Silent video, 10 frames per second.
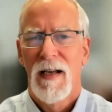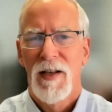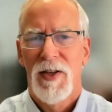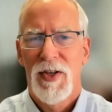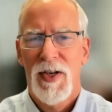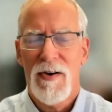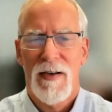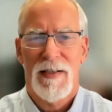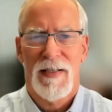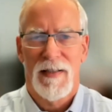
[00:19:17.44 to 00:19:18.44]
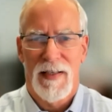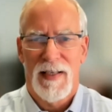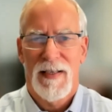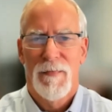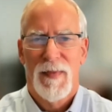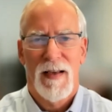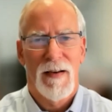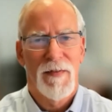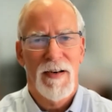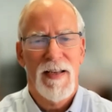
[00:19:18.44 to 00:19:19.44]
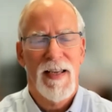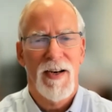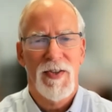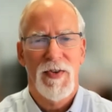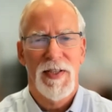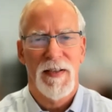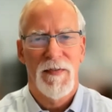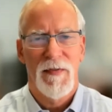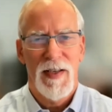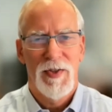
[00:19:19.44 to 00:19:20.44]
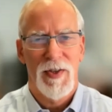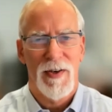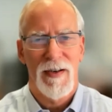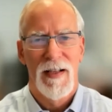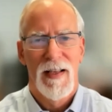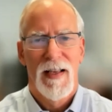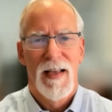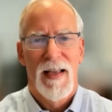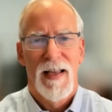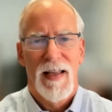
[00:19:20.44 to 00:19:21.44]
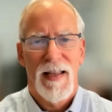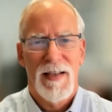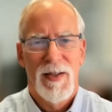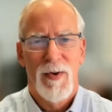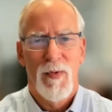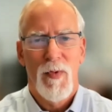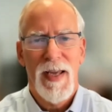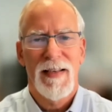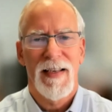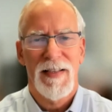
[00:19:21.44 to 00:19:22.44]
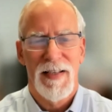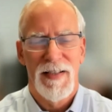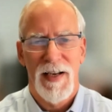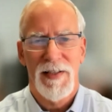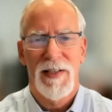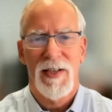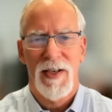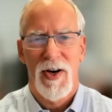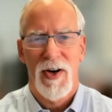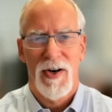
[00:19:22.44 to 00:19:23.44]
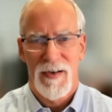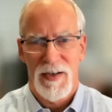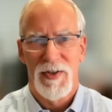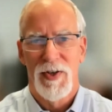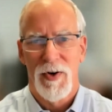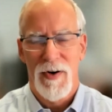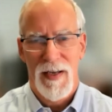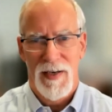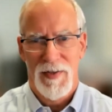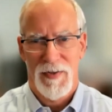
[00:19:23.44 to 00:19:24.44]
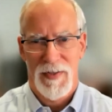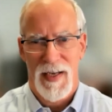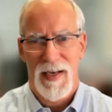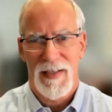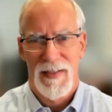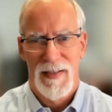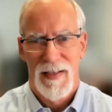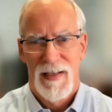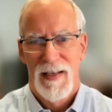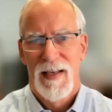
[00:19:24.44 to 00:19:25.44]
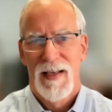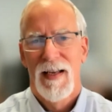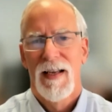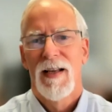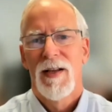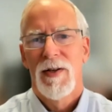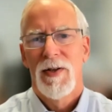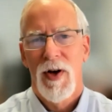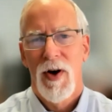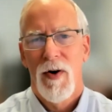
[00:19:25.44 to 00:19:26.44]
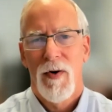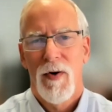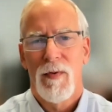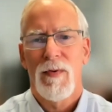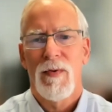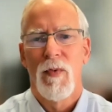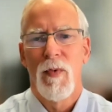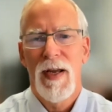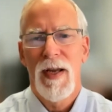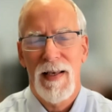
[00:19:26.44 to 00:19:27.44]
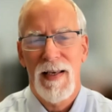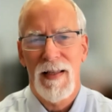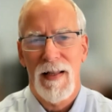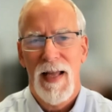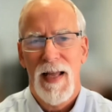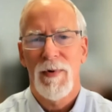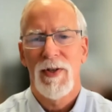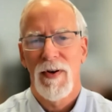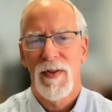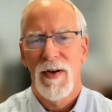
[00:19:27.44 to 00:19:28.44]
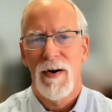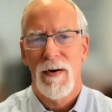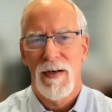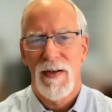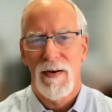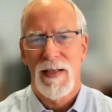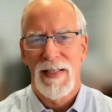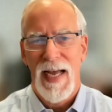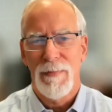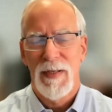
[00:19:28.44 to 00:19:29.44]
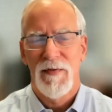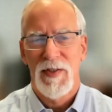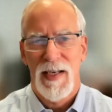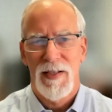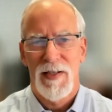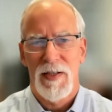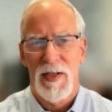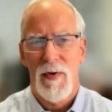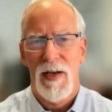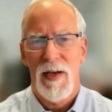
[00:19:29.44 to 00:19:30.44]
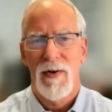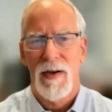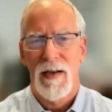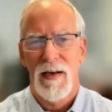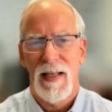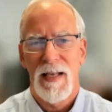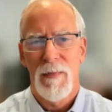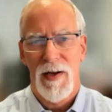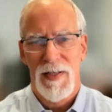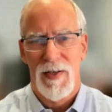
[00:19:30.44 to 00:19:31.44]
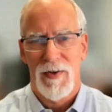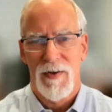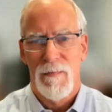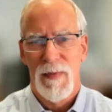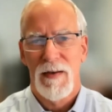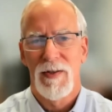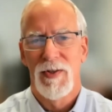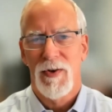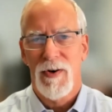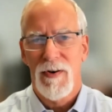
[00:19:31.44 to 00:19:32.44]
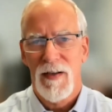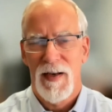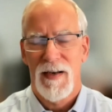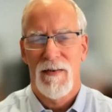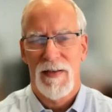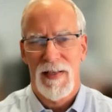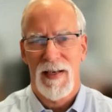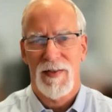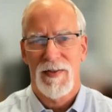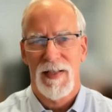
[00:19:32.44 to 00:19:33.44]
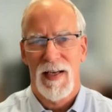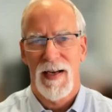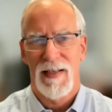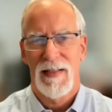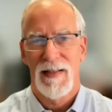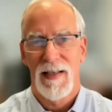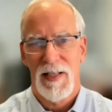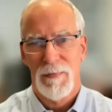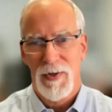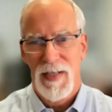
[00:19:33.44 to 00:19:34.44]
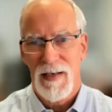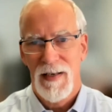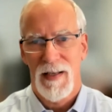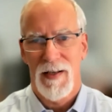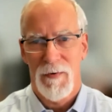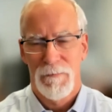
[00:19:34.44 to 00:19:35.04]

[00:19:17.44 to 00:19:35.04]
Curiously, a very characteristic feature is the weakness doesn't occur during exercise. So we think in the laboratory there are, there are adaptive changes going on in muscle during vigorous exercise that is protecting you.